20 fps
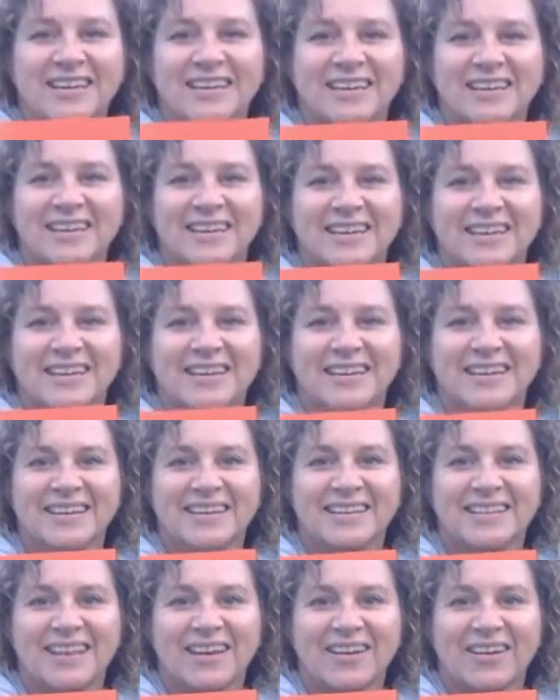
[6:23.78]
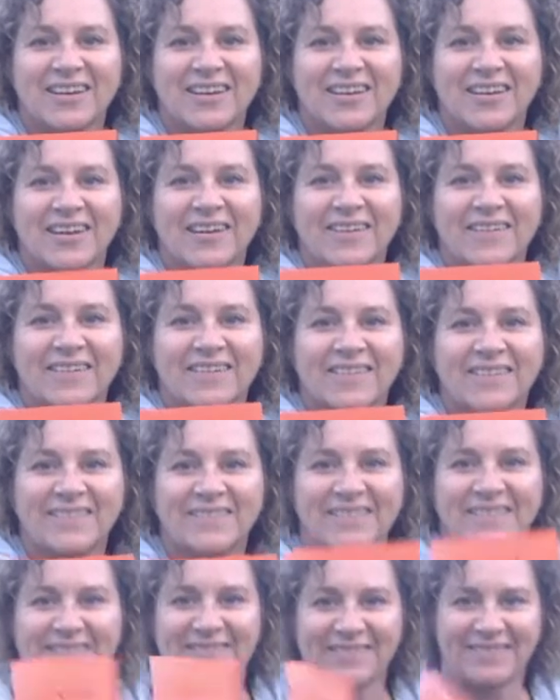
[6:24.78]

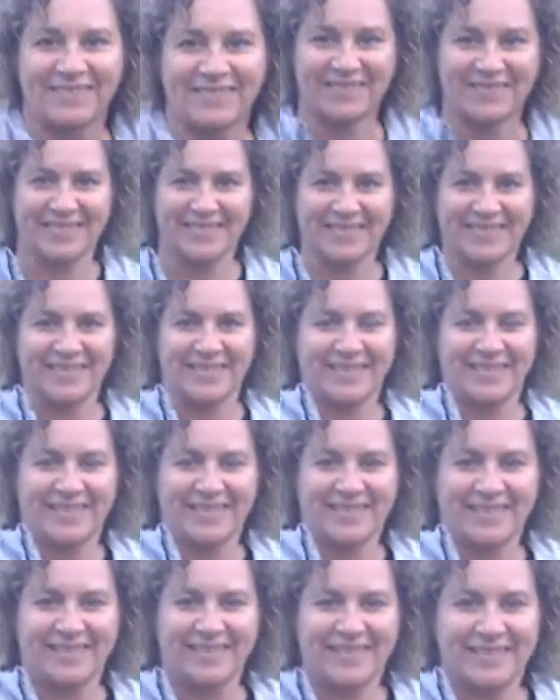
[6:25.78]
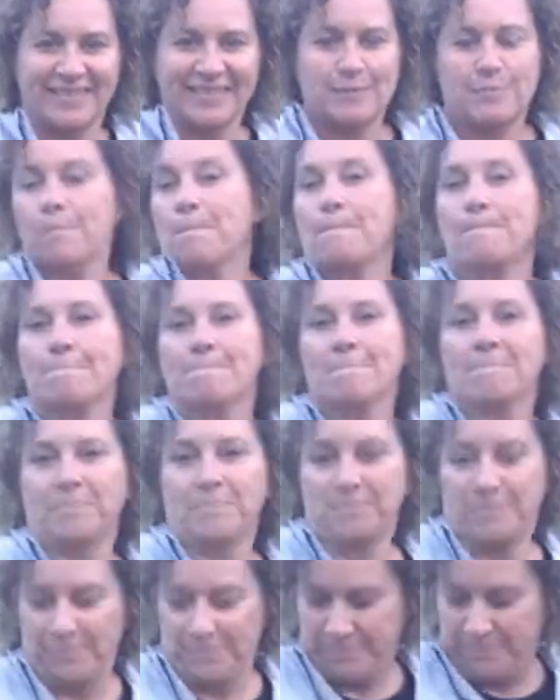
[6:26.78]

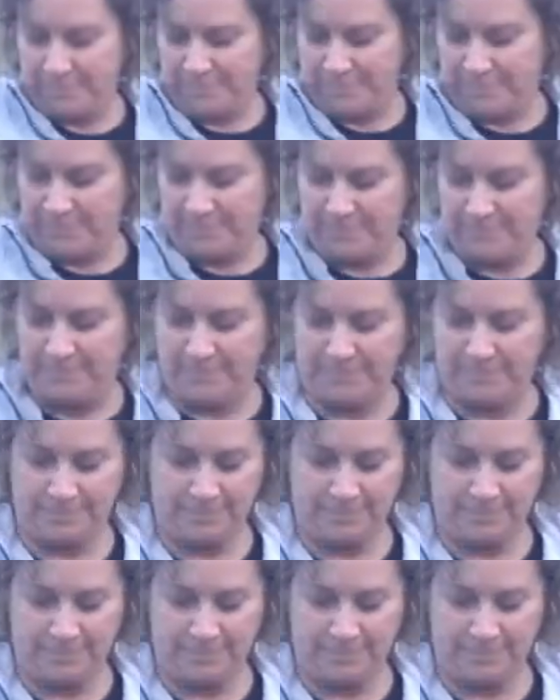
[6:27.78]
(no one is talking)